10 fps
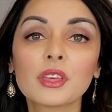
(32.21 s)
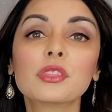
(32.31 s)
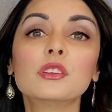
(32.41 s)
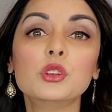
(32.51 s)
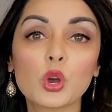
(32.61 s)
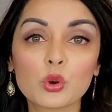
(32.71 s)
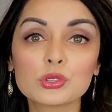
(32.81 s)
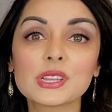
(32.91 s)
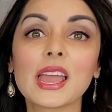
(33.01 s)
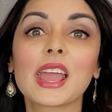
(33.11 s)
the
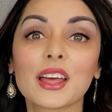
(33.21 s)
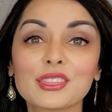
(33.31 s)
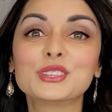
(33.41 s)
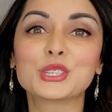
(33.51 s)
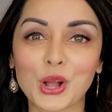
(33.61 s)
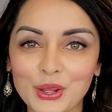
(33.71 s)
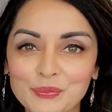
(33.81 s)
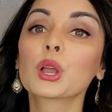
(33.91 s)
nose, and the jaw.